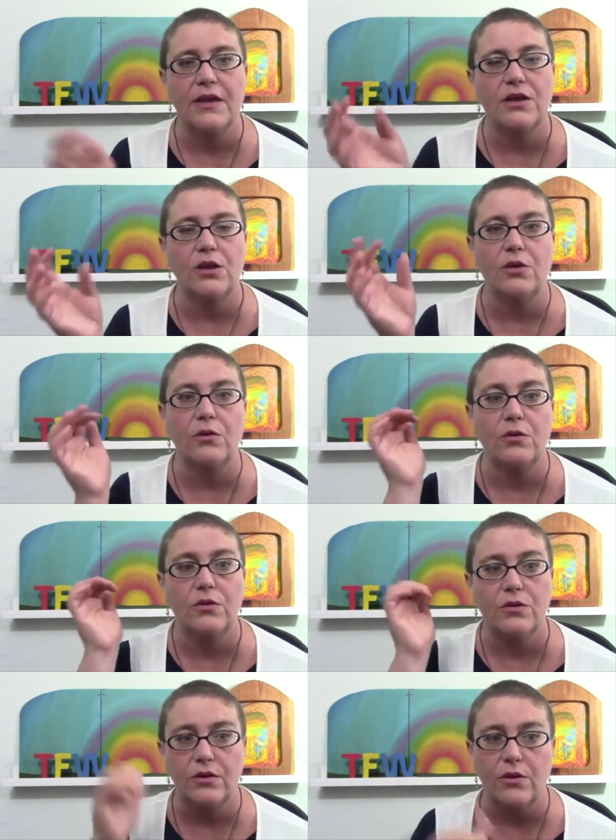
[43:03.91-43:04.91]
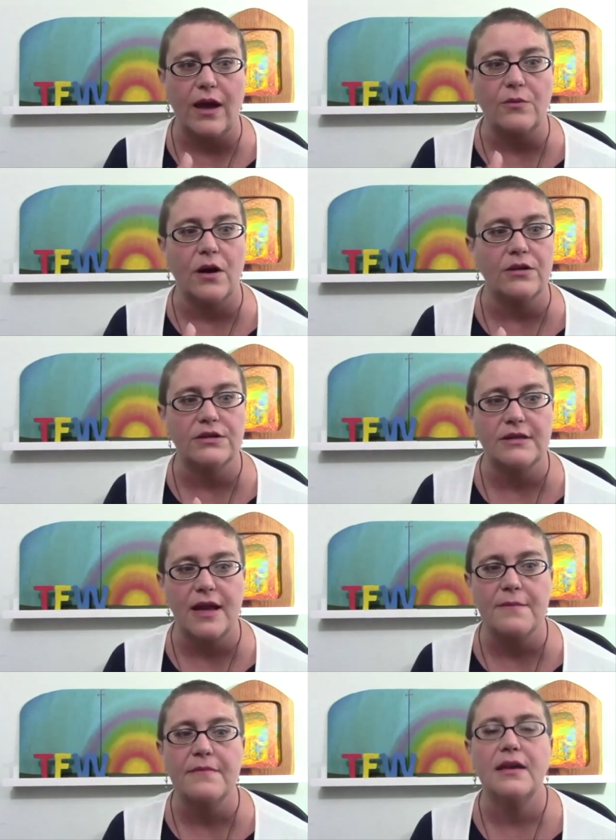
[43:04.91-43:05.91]
and then you you add water to
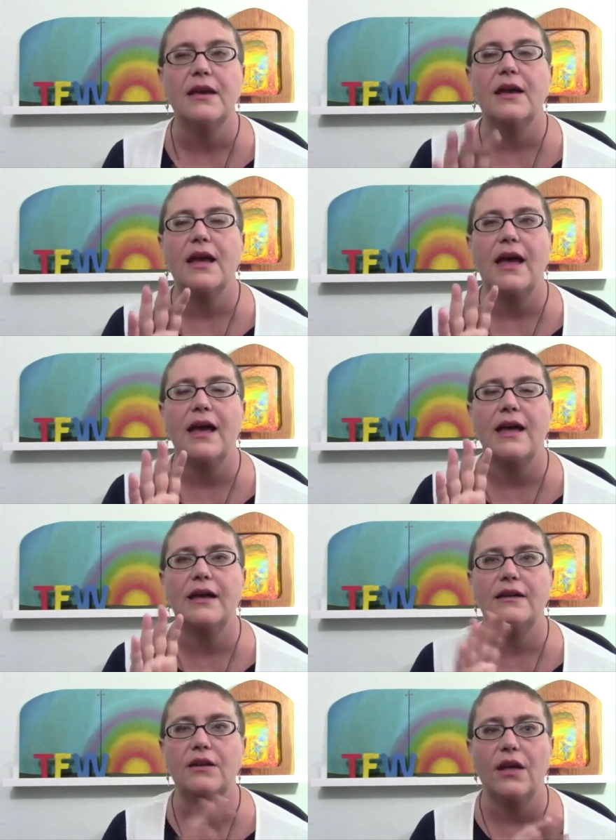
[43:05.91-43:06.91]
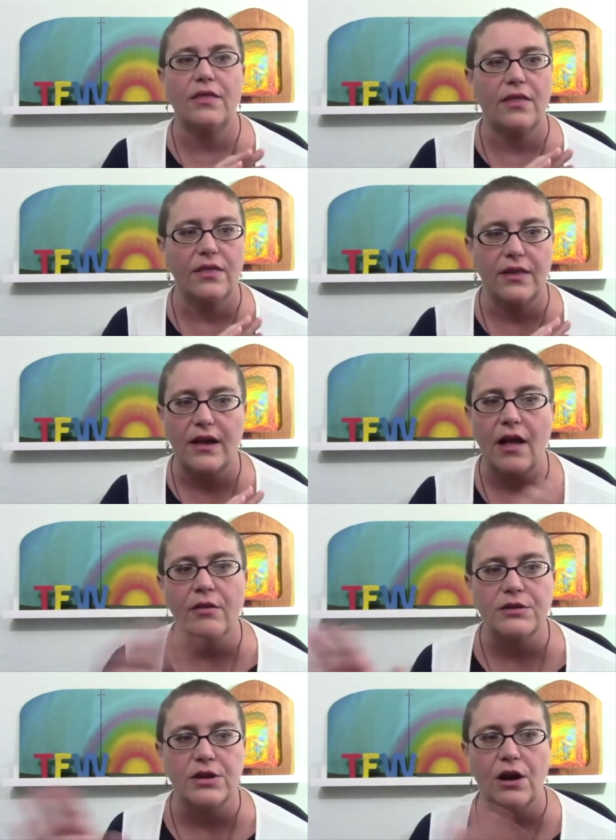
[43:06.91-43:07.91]
them and the
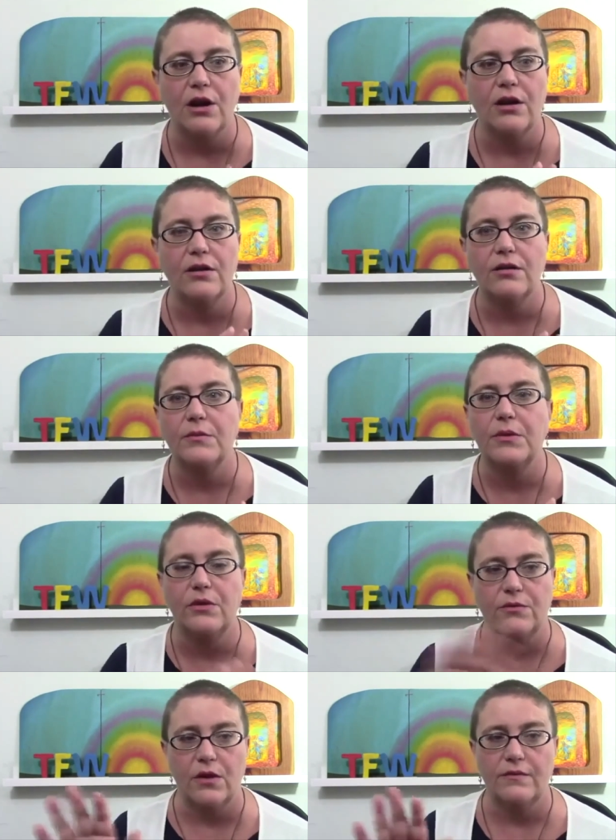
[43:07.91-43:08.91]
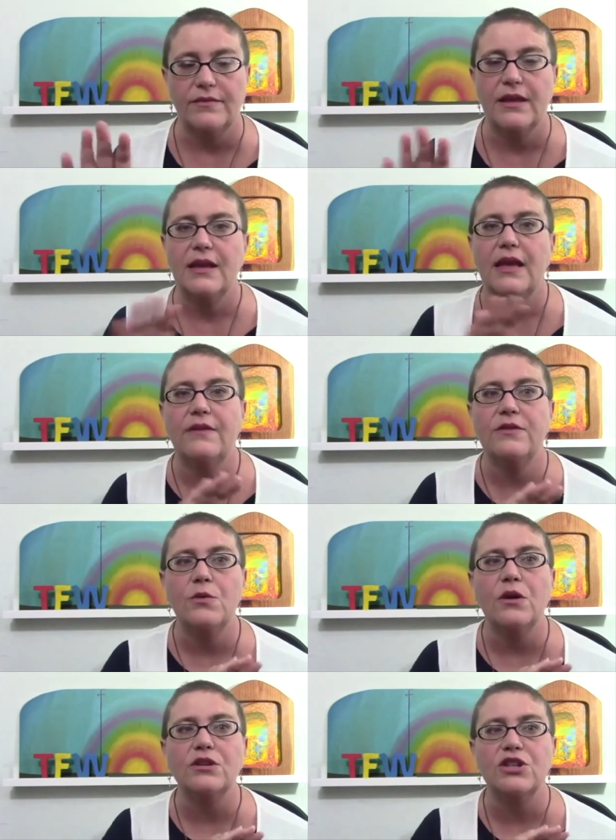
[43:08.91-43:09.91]
colors are beautiful. If
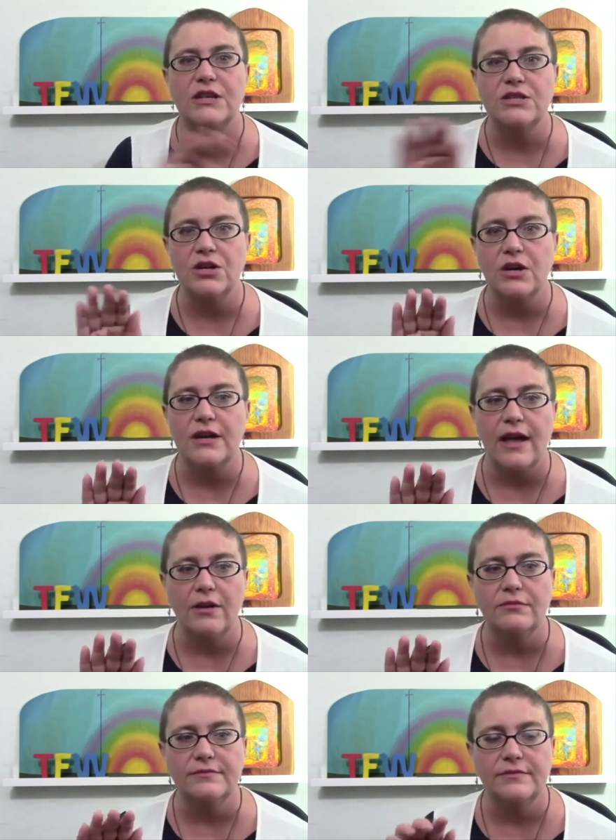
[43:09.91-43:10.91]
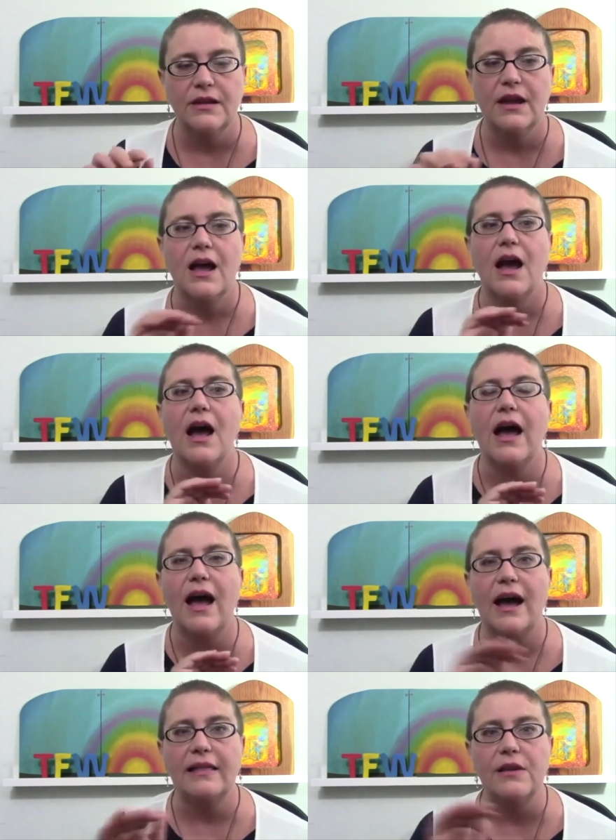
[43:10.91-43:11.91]
you are just starting out, I
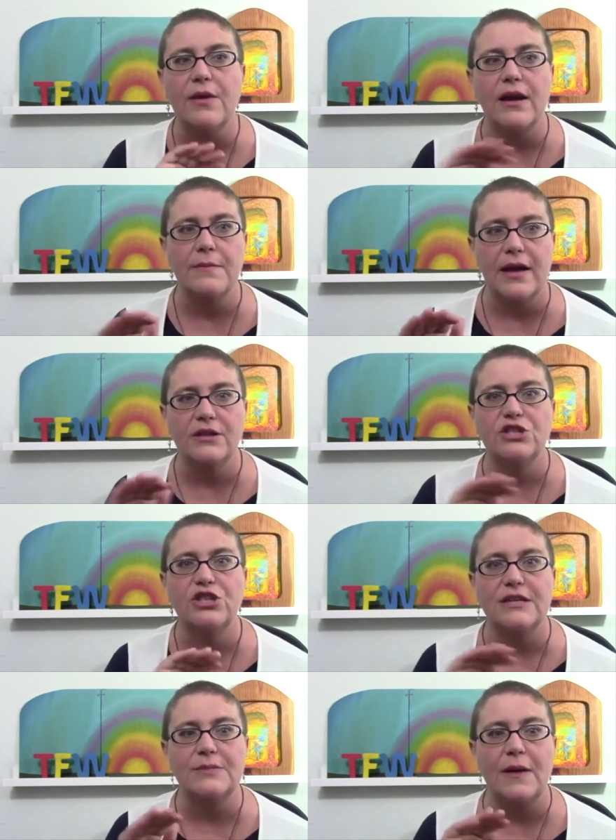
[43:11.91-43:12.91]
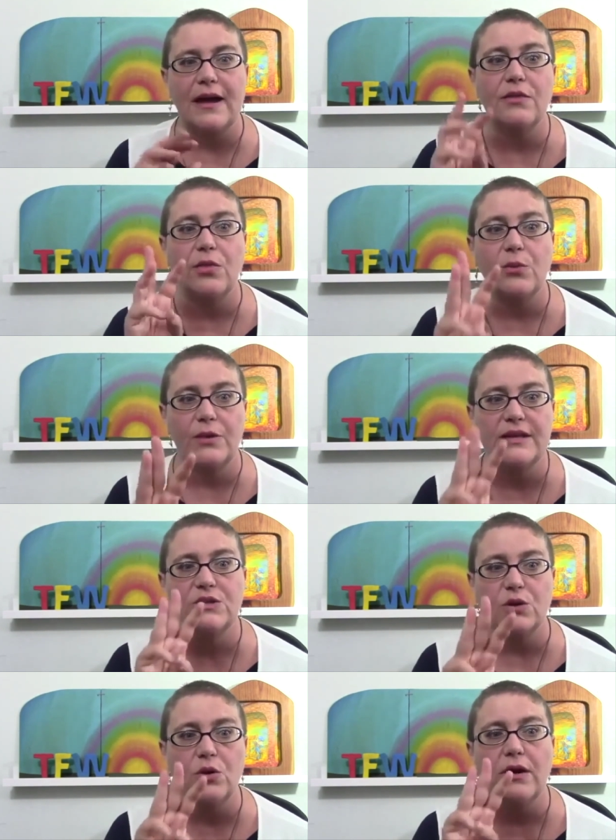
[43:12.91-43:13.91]
highly recommend just buying the three
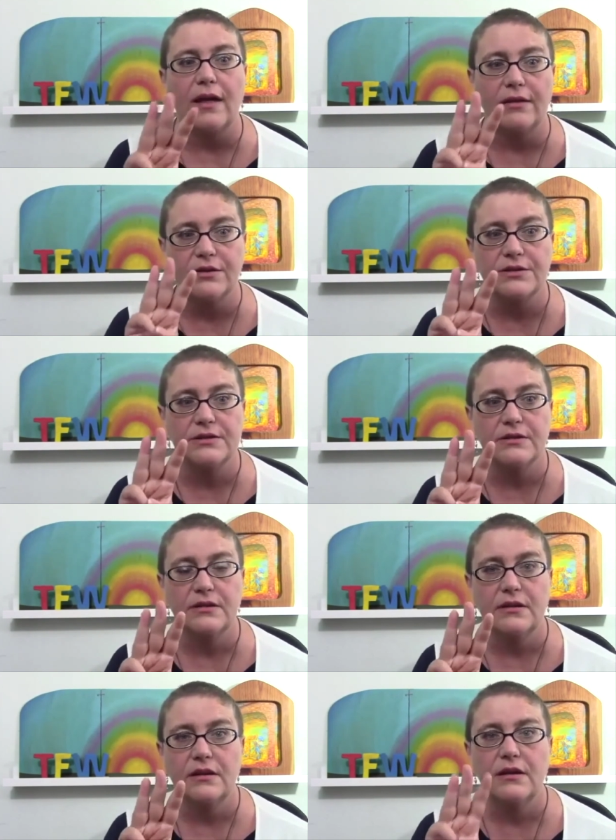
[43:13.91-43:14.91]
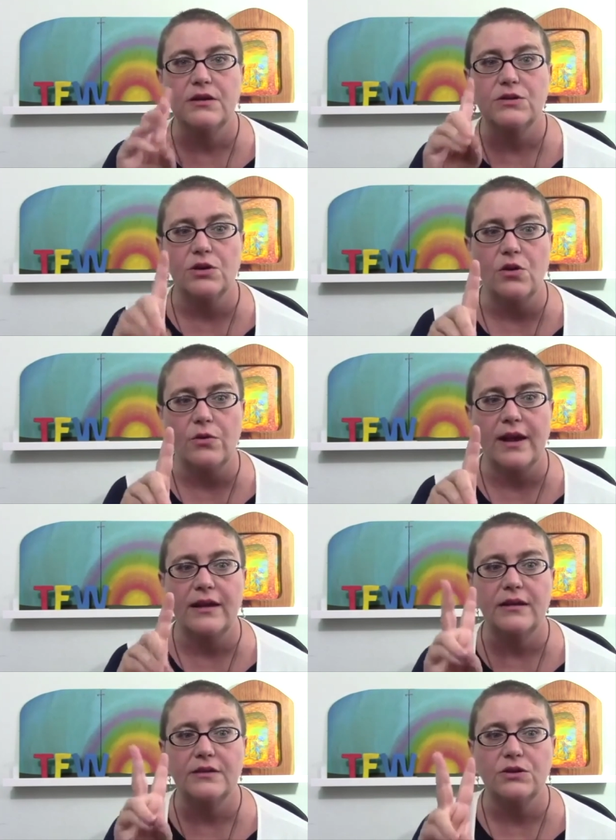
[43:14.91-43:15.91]
circle colors. Circle
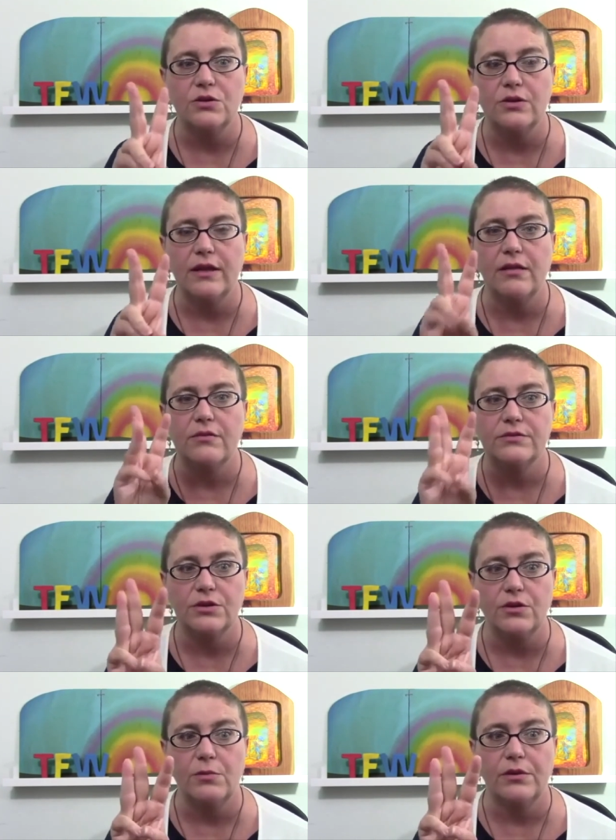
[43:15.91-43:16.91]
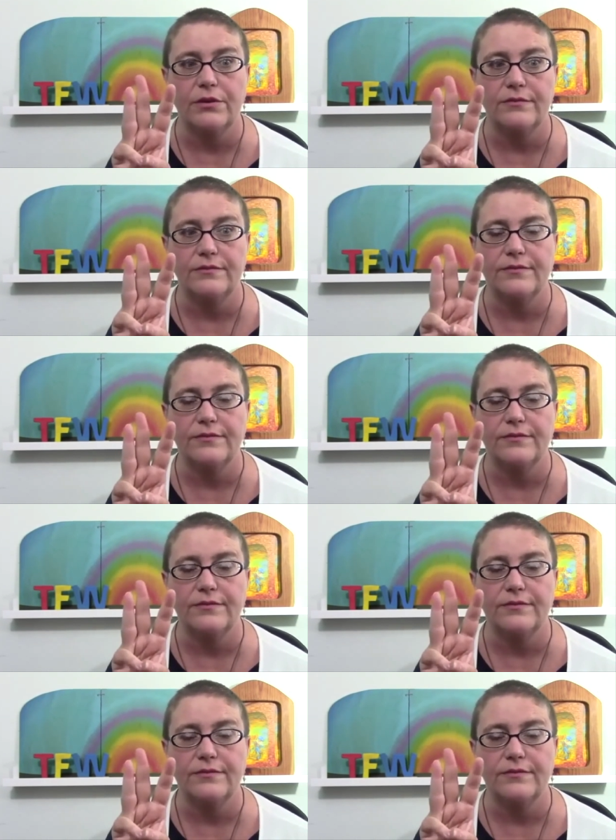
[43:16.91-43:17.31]
red, circle yellow, circle blue.